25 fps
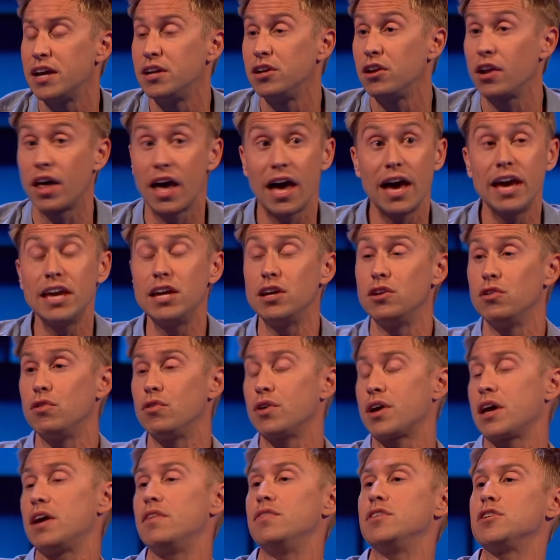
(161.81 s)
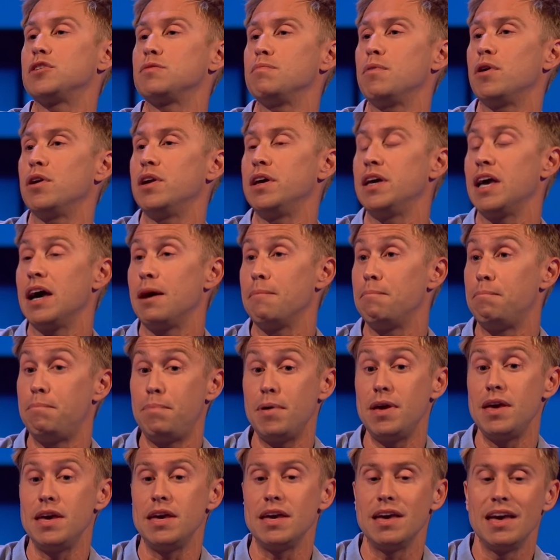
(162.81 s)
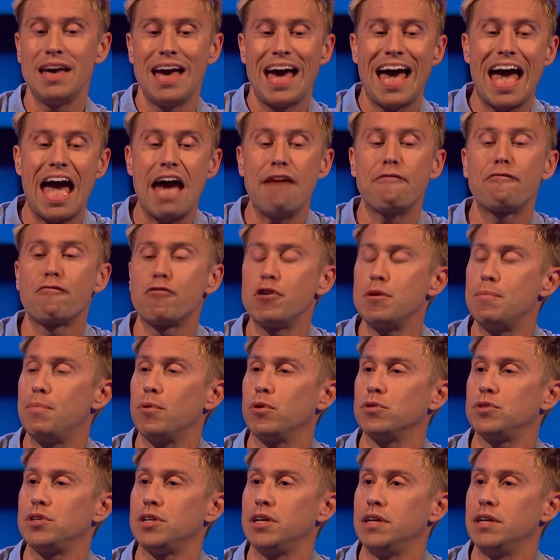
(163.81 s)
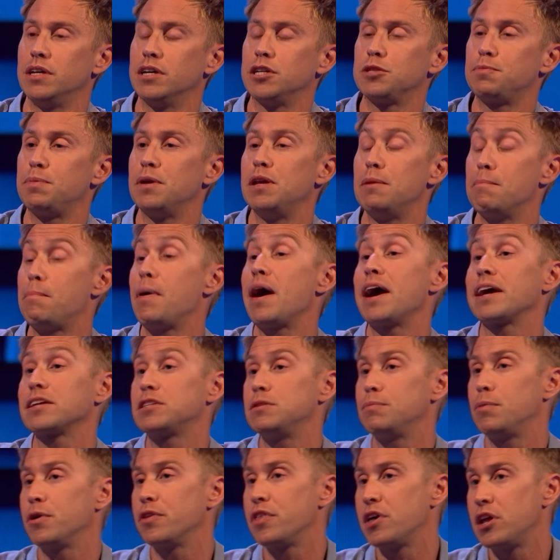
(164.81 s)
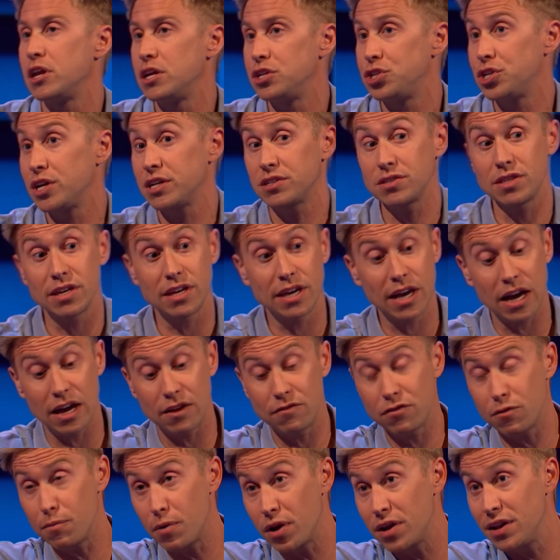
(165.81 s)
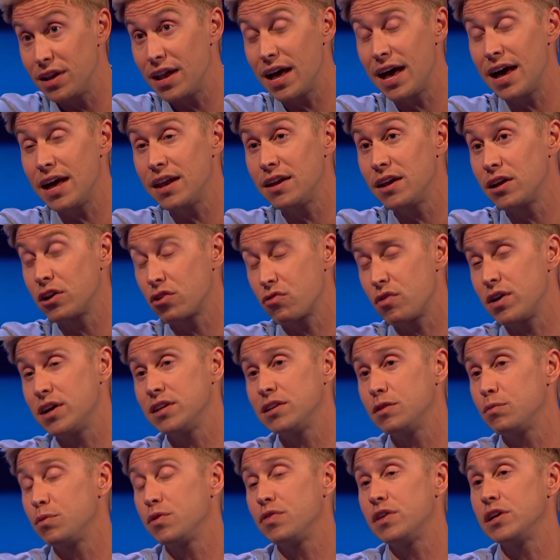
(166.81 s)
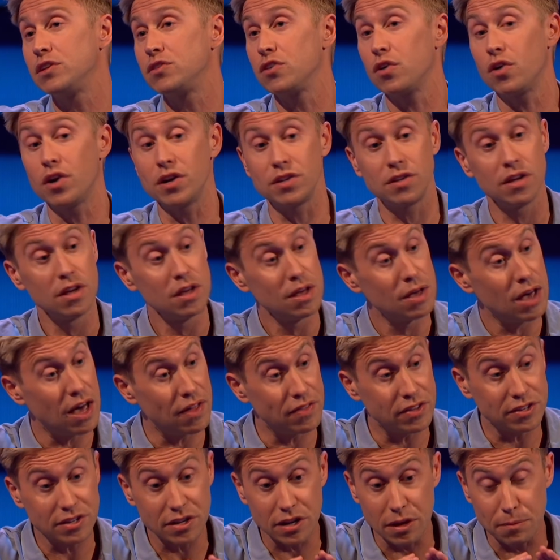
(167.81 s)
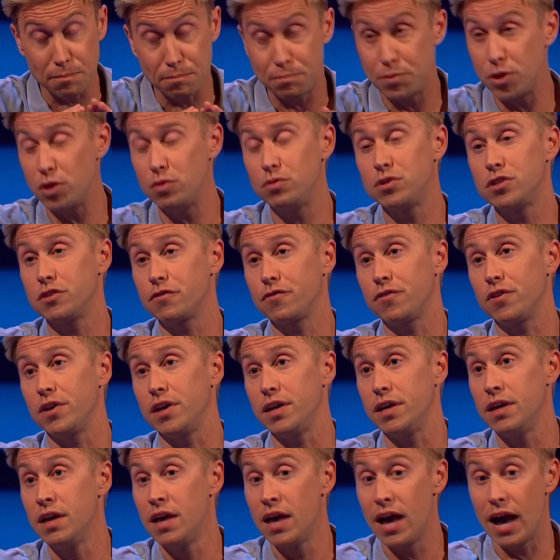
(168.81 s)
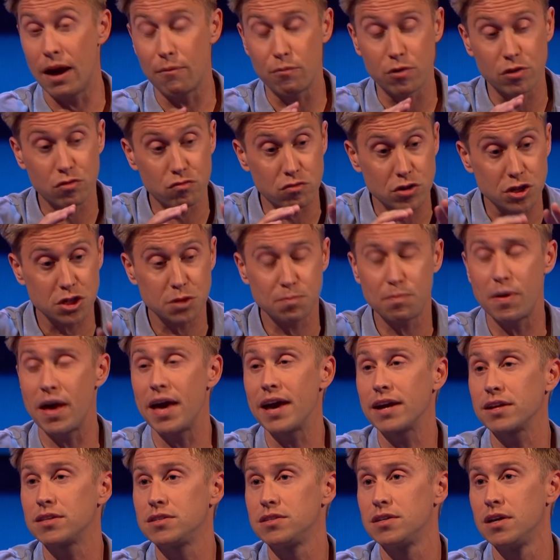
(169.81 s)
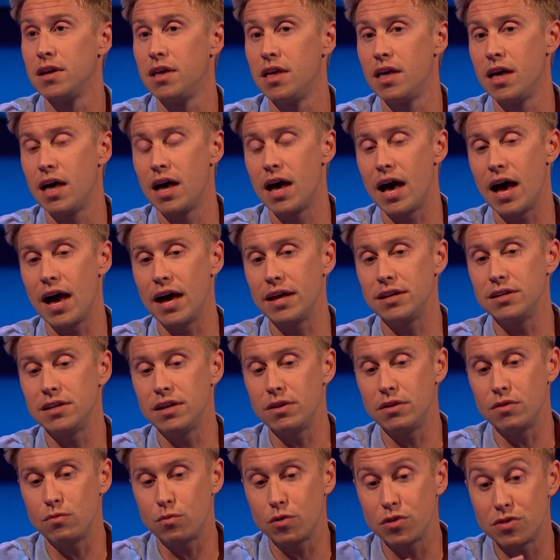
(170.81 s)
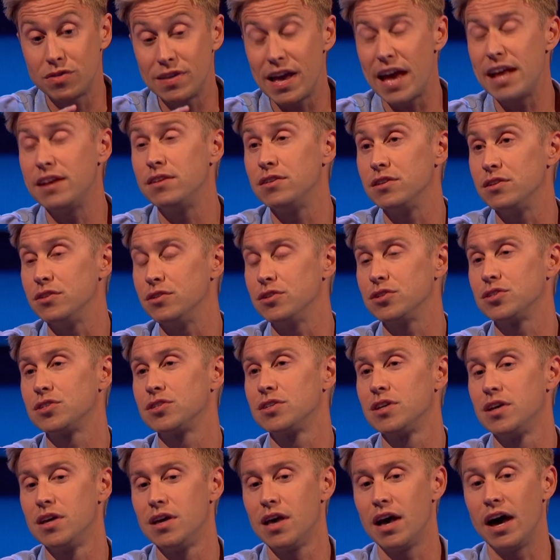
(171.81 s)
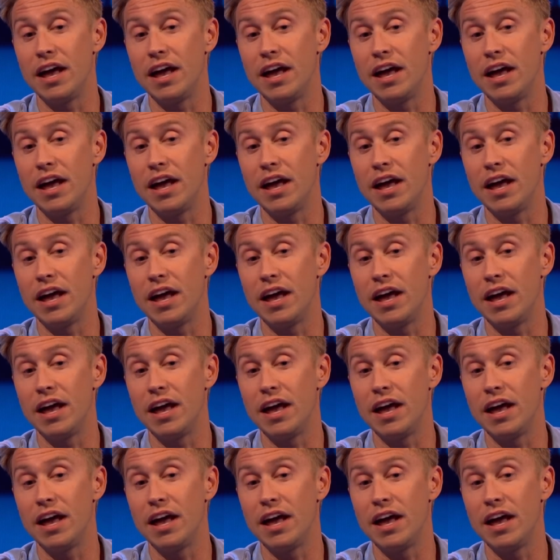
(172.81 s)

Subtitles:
And you're like, A, you're not getting this money, and B, everybody has been impacted by the NHS. They cared for my nan and granddad when they died, and they did it beautifully and with respect and with tenderness.